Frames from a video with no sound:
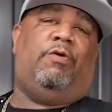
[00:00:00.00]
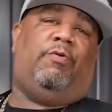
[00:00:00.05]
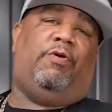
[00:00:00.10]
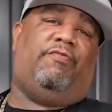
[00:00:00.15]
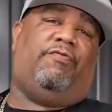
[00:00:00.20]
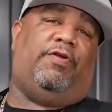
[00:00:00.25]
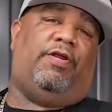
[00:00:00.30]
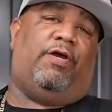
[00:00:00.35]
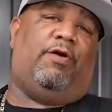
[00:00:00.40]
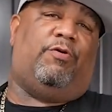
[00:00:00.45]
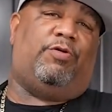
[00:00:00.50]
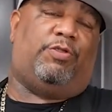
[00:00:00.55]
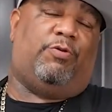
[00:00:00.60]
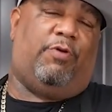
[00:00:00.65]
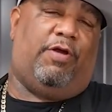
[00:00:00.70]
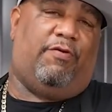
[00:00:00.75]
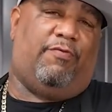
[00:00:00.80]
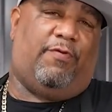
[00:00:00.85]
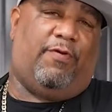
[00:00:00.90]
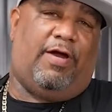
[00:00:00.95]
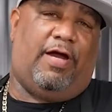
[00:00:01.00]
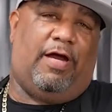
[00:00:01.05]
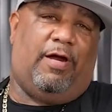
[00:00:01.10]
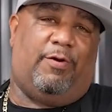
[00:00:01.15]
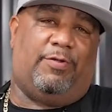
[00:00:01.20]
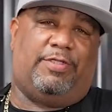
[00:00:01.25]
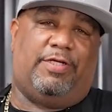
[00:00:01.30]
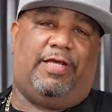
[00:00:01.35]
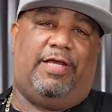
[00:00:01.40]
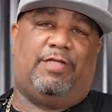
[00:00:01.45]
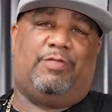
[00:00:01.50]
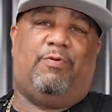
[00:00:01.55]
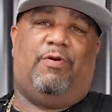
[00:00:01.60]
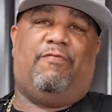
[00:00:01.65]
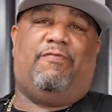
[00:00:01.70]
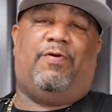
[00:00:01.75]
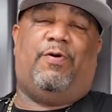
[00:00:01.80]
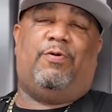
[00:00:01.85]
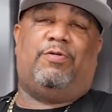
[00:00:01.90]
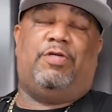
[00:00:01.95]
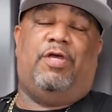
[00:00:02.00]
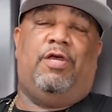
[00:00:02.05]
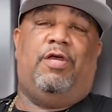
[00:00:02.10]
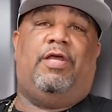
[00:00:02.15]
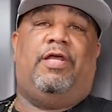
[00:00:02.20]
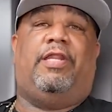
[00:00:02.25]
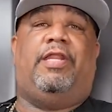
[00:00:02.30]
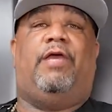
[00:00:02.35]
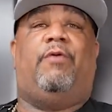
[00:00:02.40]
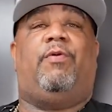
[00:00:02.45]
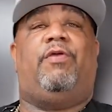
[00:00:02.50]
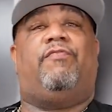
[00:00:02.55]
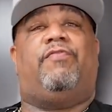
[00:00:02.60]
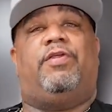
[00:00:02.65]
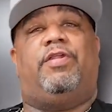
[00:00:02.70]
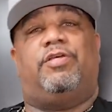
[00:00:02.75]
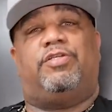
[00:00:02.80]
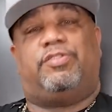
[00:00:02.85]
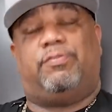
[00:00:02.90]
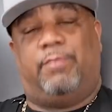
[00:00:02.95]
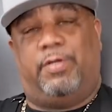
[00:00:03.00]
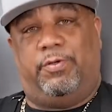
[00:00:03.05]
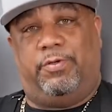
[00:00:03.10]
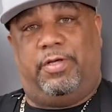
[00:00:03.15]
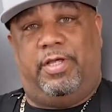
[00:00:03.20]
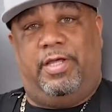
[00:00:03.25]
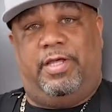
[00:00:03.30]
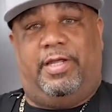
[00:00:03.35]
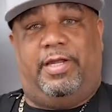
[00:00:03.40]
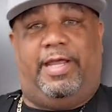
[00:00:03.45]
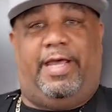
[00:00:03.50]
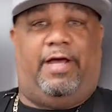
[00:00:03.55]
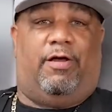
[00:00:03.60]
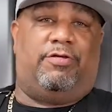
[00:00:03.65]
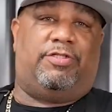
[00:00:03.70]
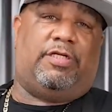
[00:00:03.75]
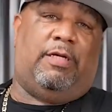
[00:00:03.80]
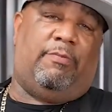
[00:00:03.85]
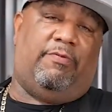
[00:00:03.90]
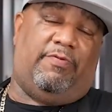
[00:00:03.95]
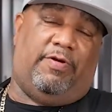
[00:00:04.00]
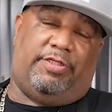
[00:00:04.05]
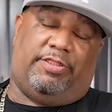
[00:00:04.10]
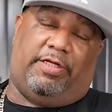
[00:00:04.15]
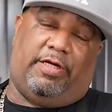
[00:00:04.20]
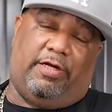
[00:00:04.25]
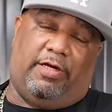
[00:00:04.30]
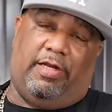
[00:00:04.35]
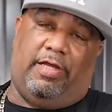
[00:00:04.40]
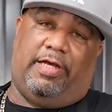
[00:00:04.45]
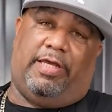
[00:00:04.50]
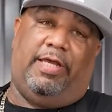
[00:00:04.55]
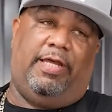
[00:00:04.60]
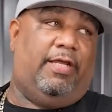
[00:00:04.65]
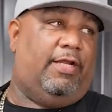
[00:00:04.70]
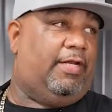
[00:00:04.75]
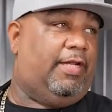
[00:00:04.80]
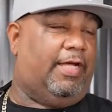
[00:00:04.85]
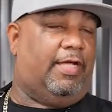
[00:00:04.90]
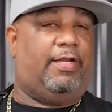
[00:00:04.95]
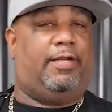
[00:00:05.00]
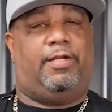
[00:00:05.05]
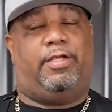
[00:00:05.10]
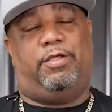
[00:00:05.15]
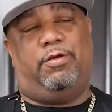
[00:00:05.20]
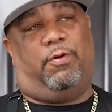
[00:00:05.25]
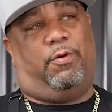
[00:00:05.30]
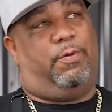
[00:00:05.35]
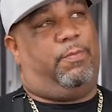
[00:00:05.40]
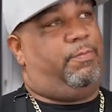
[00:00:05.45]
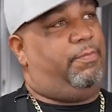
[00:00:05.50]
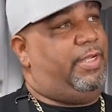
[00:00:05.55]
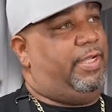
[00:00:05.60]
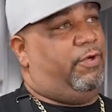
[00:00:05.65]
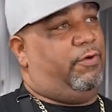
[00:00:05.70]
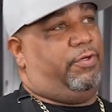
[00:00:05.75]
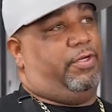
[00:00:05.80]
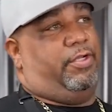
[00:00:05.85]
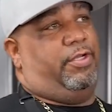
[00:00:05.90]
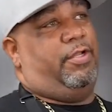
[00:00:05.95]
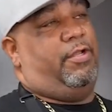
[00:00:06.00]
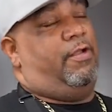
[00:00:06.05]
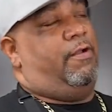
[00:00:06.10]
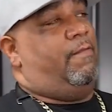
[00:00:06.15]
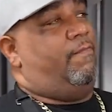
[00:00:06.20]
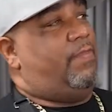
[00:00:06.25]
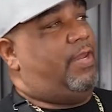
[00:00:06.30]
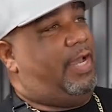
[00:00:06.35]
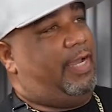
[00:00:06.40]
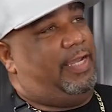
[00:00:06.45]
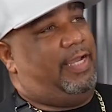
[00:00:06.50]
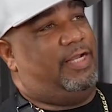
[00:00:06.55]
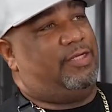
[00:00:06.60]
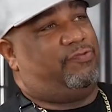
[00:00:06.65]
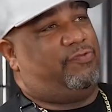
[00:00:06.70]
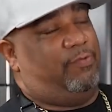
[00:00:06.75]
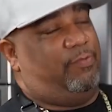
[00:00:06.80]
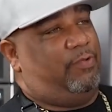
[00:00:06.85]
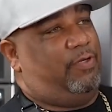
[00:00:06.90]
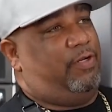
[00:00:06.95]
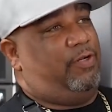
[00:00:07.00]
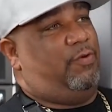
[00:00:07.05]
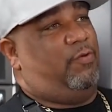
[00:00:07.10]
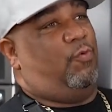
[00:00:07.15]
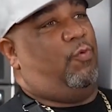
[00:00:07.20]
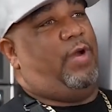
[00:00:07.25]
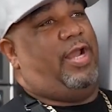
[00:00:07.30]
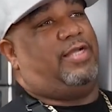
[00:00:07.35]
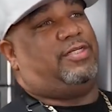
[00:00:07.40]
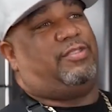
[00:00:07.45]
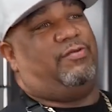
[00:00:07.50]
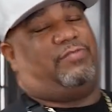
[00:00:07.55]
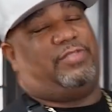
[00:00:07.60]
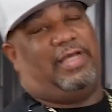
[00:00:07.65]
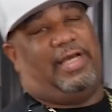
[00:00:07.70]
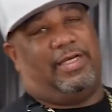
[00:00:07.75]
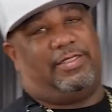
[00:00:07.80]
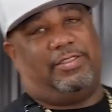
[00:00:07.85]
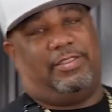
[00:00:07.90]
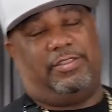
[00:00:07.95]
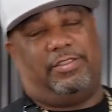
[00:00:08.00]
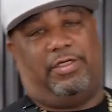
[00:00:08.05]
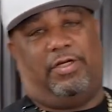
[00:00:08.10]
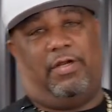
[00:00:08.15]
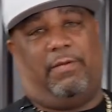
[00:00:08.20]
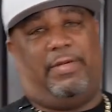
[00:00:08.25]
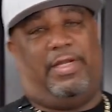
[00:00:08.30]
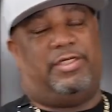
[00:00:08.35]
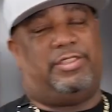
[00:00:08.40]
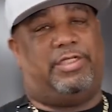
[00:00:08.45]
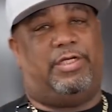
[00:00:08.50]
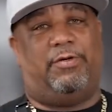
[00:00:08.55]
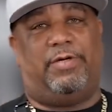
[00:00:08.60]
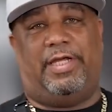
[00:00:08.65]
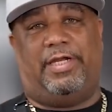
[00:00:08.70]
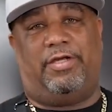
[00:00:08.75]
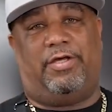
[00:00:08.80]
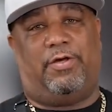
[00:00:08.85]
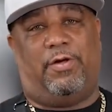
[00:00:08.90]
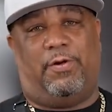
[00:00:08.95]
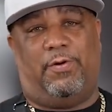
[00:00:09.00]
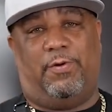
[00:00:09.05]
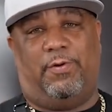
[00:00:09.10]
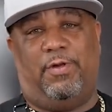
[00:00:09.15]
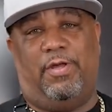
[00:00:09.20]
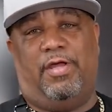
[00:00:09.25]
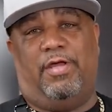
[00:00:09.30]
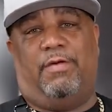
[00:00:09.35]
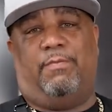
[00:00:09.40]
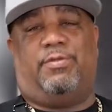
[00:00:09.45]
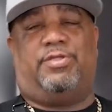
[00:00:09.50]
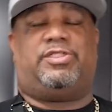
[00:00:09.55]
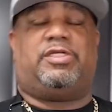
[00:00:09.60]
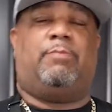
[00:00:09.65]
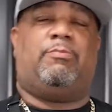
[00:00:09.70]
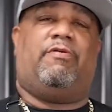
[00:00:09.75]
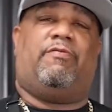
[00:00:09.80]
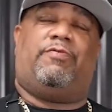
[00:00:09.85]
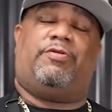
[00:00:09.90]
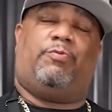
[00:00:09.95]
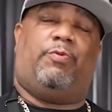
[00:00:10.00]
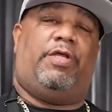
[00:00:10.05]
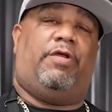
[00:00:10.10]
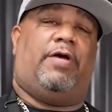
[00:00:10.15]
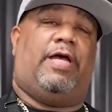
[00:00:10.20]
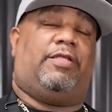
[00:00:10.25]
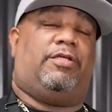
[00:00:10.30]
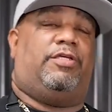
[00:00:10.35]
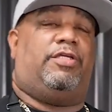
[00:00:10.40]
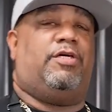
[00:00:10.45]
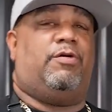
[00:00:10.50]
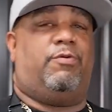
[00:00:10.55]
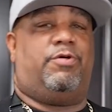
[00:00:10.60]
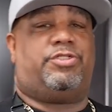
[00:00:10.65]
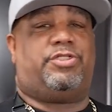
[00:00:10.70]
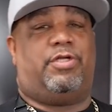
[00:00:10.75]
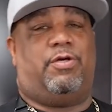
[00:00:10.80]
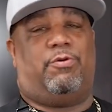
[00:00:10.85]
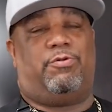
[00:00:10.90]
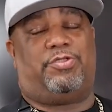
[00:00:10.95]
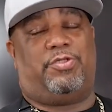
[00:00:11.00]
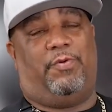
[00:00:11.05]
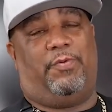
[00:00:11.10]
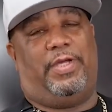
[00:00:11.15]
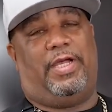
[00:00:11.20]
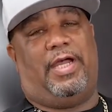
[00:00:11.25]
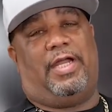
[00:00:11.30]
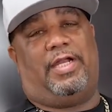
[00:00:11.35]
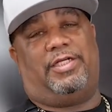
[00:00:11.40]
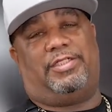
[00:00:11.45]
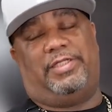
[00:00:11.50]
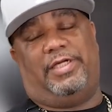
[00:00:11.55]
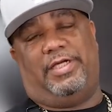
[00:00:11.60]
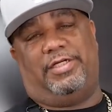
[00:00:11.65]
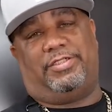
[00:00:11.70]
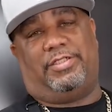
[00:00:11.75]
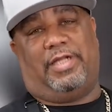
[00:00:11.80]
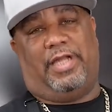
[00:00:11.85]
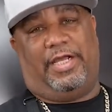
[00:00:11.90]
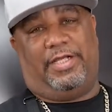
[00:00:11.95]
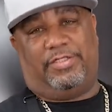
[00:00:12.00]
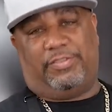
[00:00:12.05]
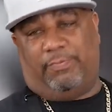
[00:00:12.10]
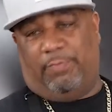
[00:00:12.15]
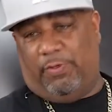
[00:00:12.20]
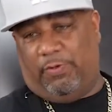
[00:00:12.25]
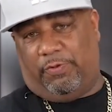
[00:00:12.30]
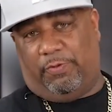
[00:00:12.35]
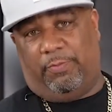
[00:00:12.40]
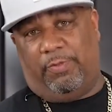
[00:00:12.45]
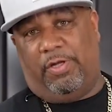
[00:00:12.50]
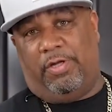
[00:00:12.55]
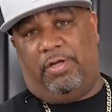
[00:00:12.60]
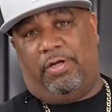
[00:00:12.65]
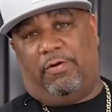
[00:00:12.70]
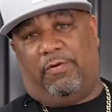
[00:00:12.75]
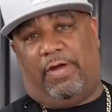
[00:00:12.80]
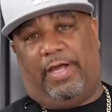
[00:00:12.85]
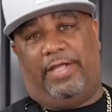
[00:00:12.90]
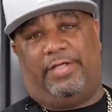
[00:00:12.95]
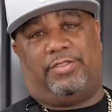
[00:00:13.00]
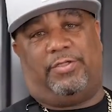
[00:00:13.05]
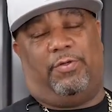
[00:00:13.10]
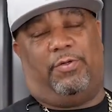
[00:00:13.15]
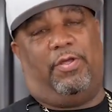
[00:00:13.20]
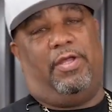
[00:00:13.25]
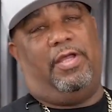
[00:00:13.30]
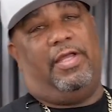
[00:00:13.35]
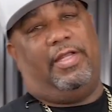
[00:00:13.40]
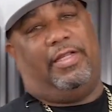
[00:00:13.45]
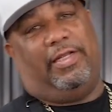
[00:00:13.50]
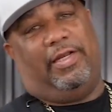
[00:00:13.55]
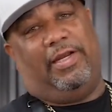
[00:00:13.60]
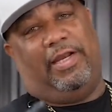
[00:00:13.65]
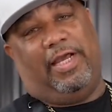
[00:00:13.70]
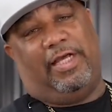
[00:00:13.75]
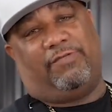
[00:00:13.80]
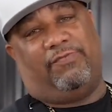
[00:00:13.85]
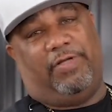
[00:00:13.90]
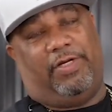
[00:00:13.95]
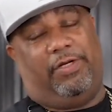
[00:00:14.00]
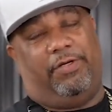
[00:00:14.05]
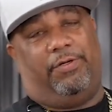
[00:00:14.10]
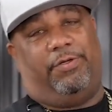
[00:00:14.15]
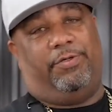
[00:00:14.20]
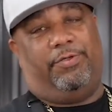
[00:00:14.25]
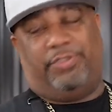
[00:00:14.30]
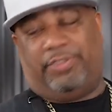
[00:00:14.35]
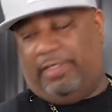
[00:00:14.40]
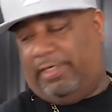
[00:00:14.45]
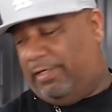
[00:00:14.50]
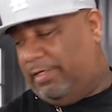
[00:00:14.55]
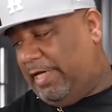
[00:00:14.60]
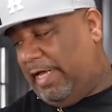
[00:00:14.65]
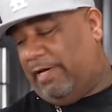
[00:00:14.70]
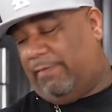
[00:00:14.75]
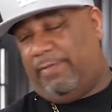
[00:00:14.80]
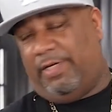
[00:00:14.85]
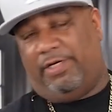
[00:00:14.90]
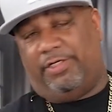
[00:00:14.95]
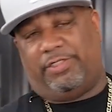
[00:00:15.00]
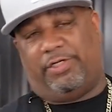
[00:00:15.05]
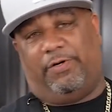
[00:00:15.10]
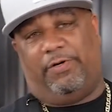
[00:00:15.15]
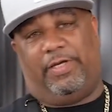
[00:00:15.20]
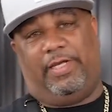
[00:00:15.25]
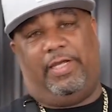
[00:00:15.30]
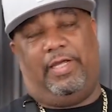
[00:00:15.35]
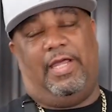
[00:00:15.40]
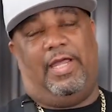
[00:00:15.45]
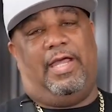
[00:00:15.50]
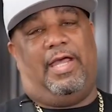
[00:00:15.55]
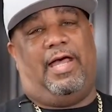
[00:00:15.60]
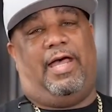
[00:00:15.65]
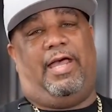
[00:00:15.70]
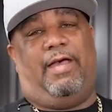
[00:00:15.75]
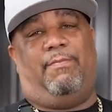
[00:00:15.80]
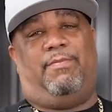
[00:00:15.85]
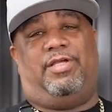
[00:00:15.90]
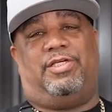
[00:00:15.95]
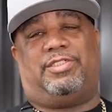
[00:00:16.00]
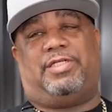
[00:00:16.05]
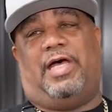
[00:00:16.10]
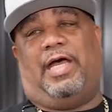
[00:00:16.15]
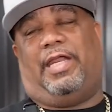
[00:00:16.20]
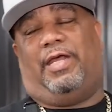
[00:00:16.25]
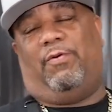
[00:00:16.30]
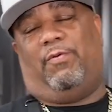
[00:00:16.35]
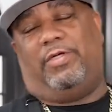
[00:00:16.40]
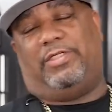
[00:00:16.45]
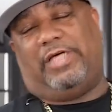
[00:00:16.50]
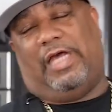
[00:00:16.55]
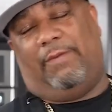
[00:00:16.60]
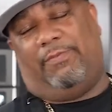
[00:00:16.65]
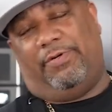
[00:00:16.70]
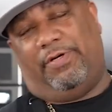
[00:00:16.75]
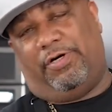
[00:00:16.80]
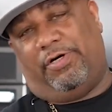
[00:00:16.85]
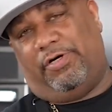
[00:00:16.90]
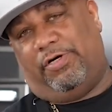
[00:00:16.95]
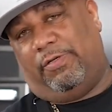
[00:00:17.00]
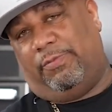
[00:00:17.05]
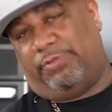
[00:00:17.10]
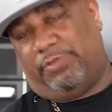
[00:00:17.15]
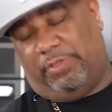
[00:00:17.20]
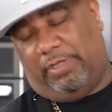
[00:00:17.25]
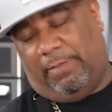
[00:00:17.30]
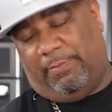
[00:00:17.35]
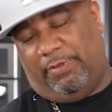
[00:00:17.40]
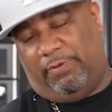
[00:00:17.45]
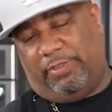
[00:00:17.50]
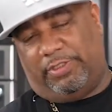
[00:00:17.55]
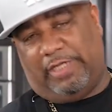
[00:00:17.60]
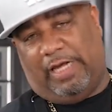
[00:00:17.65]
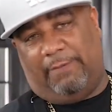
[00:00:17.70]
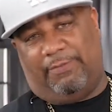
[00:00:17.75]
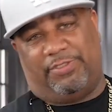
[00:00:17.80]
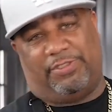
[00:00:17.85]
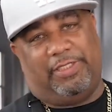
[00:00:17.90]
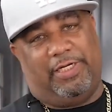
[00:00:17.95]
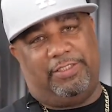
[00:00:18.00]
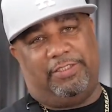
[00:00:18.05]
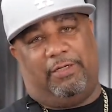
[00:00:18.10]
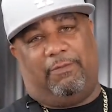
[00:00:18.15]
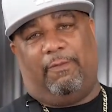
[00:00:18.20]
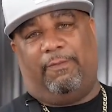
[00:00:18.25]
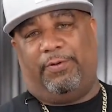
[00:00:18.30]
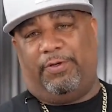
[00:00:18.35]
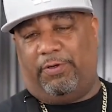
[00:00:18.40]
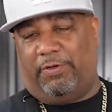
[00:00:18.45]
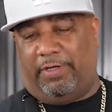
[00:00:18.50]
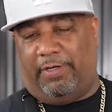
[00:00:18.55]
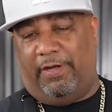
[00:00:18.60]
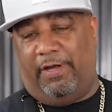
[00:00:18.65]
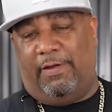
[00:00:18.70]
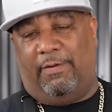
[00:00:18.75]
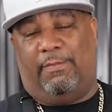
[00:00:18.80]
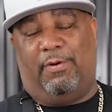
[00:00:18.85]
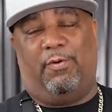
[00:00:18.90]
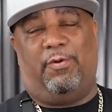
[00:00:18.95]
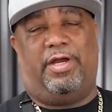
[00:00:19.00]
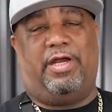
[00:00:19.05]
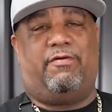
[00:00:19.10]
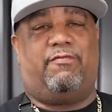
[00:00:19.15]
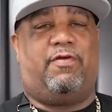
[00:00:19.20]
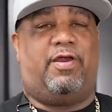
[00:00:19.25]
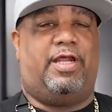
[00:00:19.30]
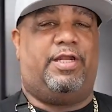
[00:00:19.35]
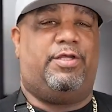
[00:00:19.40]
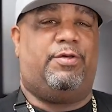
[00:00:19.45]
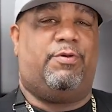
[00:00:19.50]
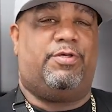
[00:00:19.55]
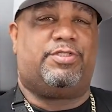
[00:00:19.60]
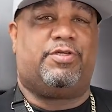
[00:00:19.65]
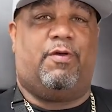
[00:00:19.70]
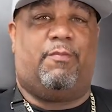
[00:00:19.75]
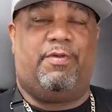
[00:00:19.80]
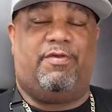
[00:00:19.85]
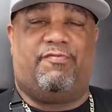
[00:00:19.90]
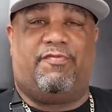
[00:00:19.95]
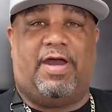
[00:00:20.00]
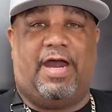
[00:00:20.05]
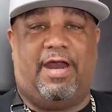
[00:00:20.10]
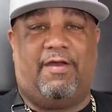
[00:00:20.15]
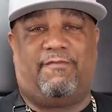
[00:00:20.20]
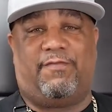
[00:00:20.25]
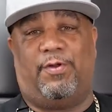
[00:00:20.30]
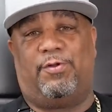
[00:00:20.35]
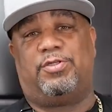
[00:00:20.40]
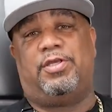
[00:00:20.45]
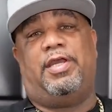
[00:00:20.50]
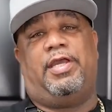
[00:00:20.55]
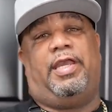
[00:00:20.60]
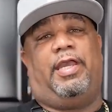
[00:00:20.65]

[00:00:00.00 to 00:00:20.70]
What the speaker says: We finna go 24 hours, and guess what, folks? Then we finna smoke. Now, some of us that are lucky, they can, be on the, from west of Texas, it's still getting cold, but some of us, we don't have to deal with snow, so we got a chance to like smoke them, right? So the next video you see, that'll be the turkey. I haven't decided what type of herbs, what type of season I'm gonna put on it, but whatever I do, it's gonna be fire, folks.